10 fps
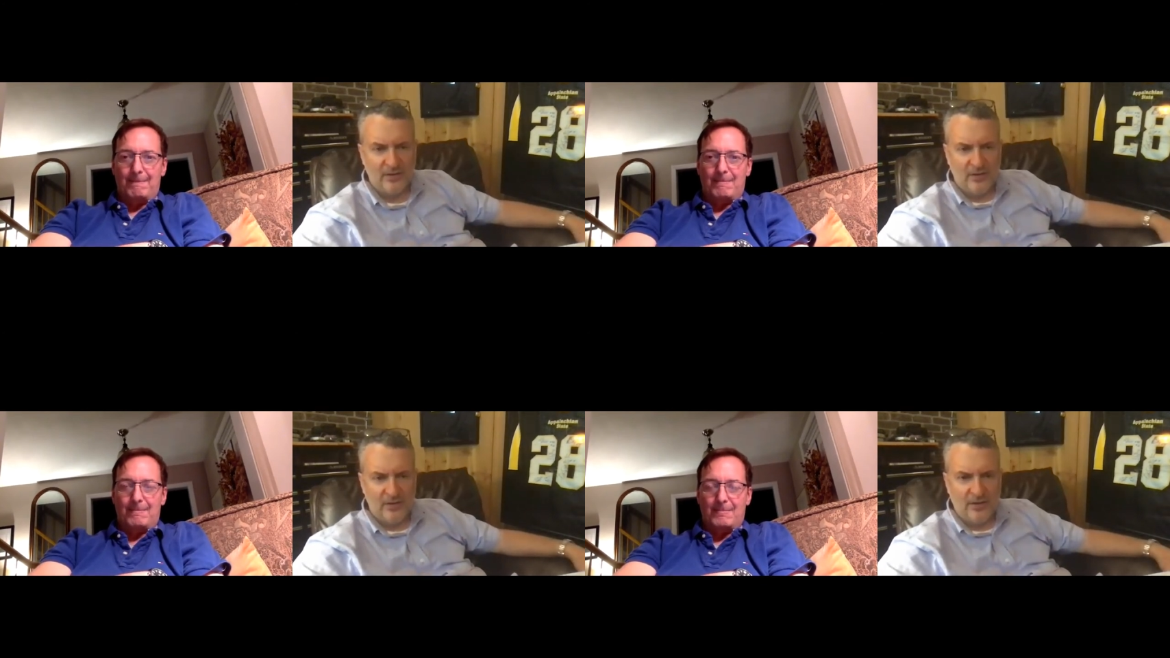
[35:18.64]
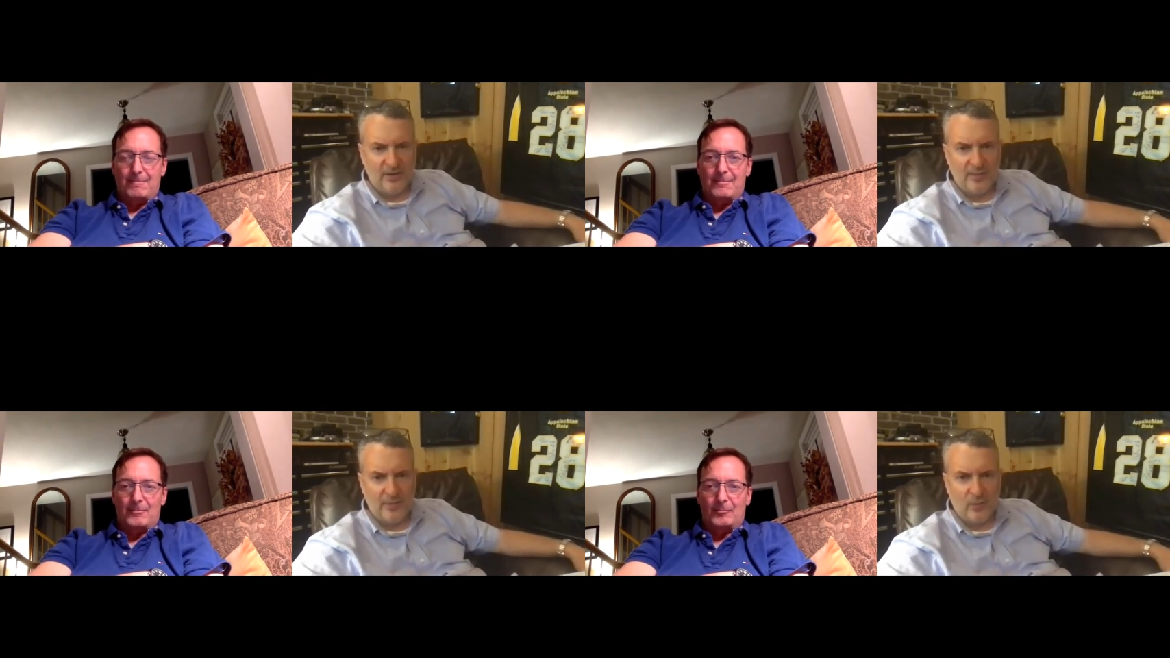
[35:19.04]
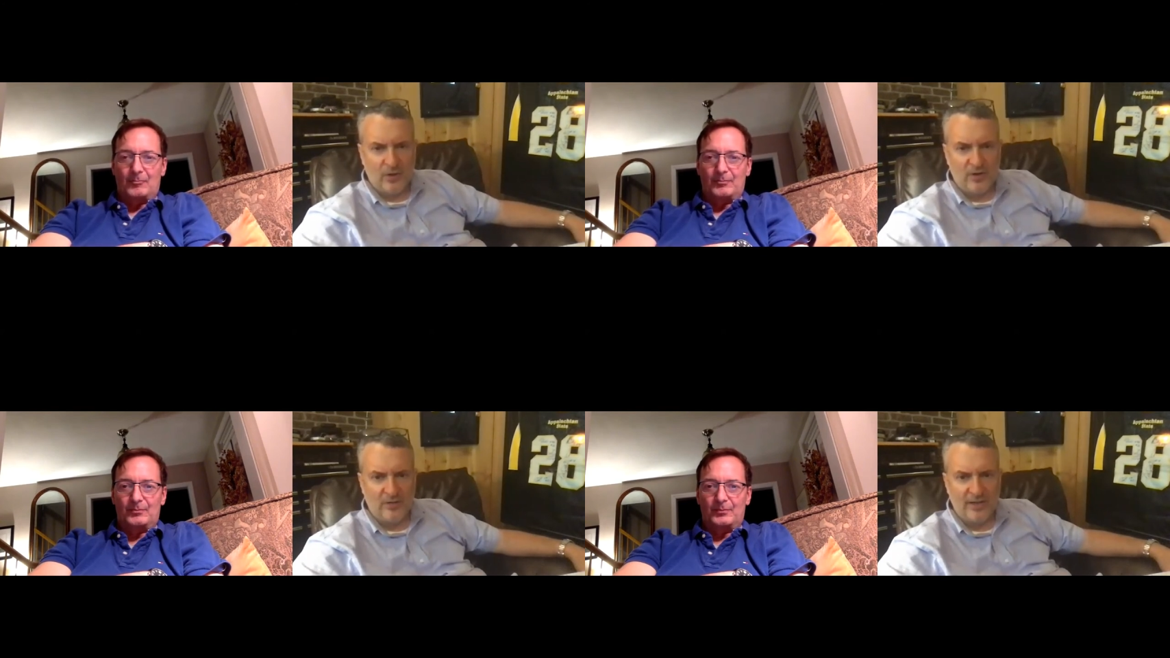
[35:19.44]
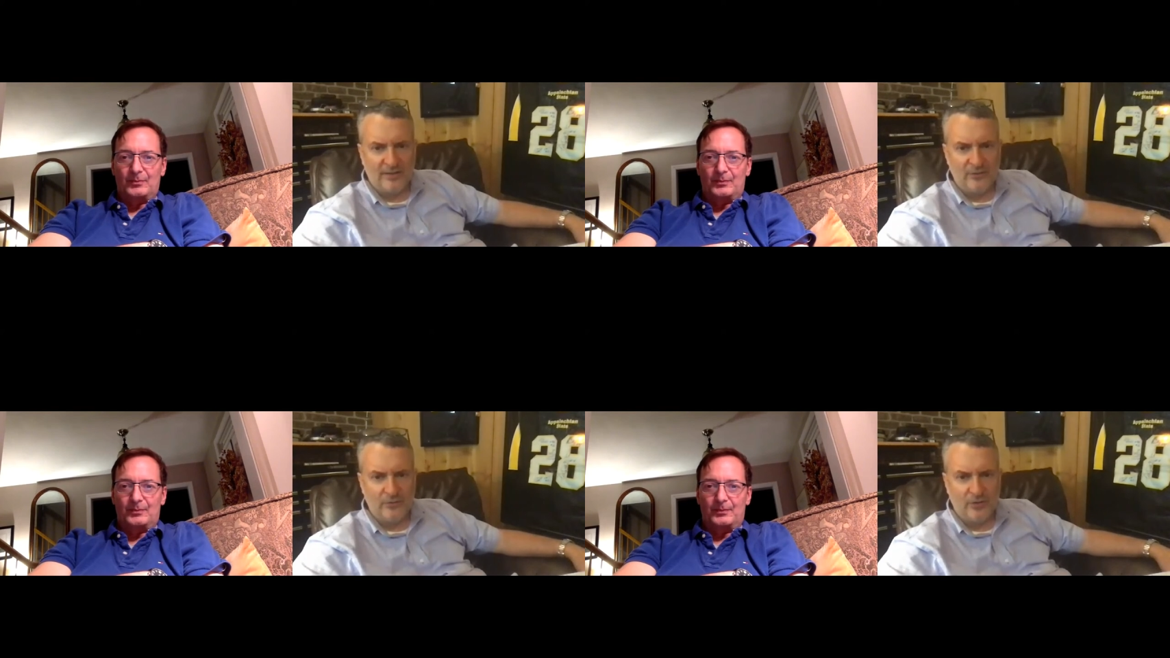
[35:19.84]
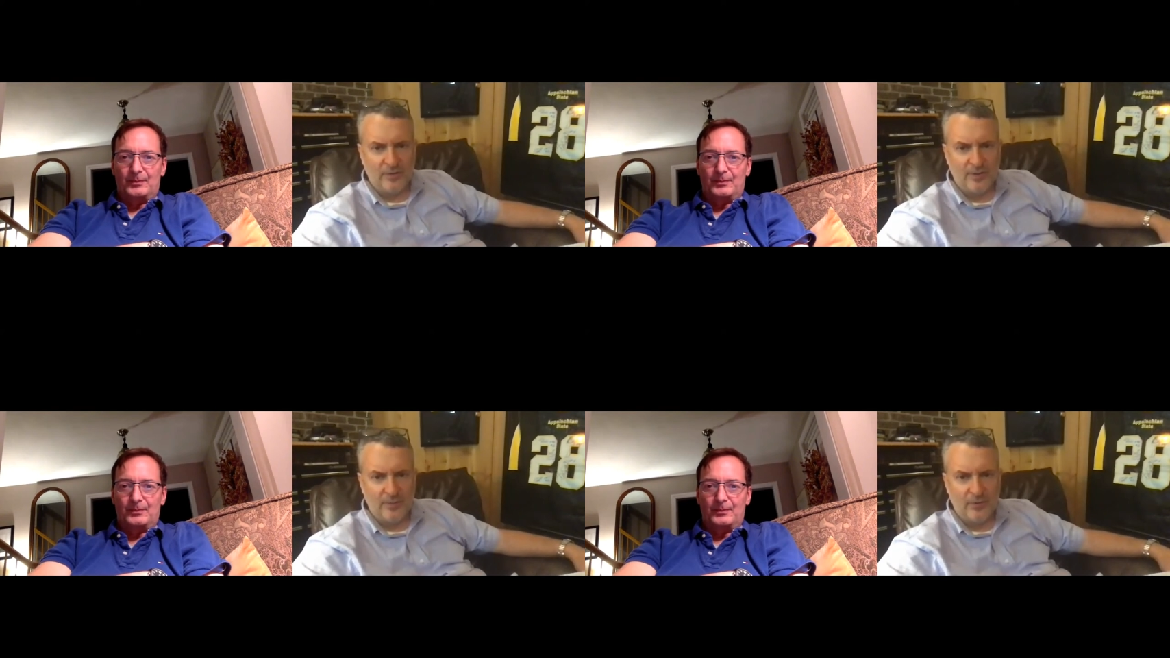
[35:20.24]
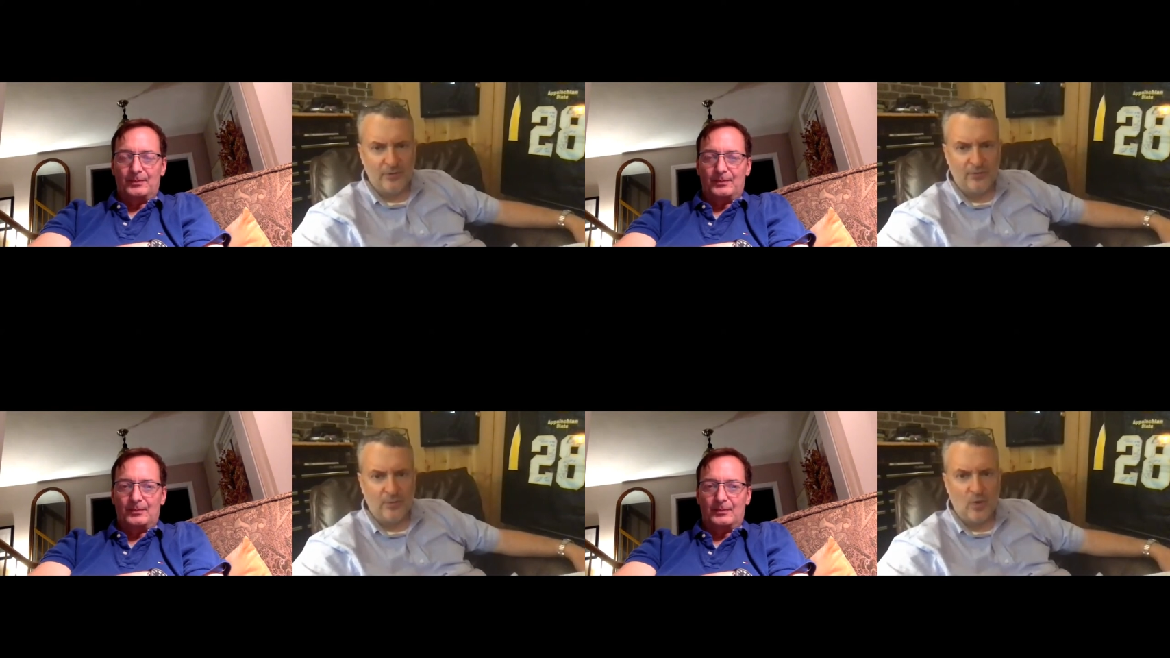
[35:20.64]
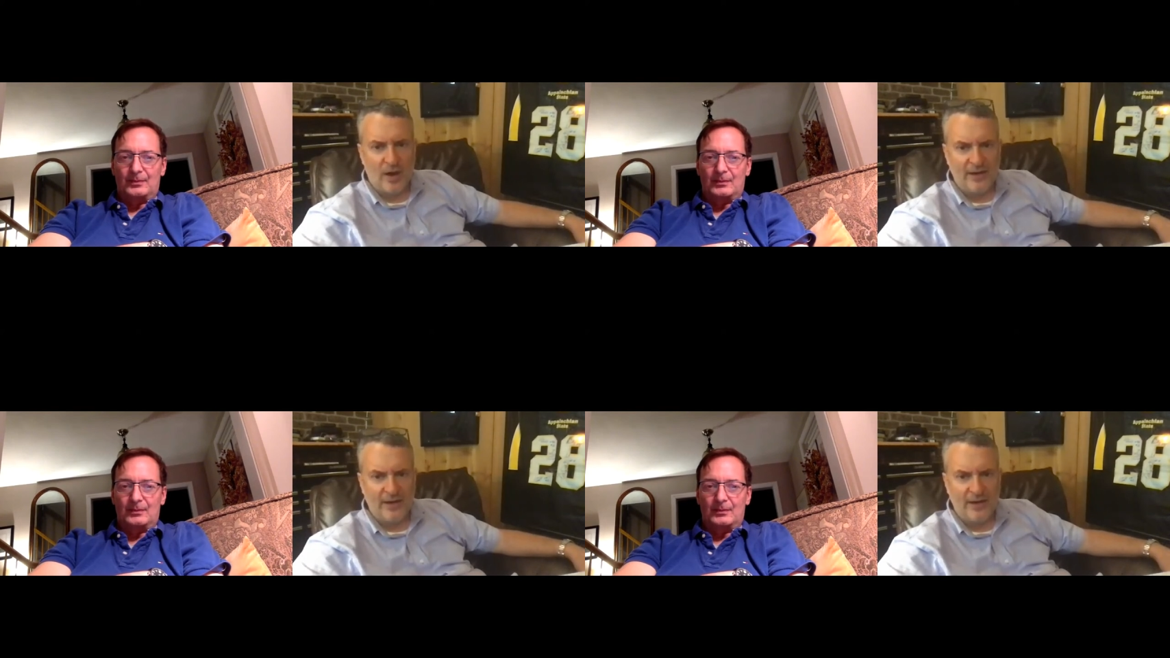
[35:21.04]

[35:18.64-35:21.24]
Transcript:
Speaker 1: you know, they've been working on that. There's really been a push from the wine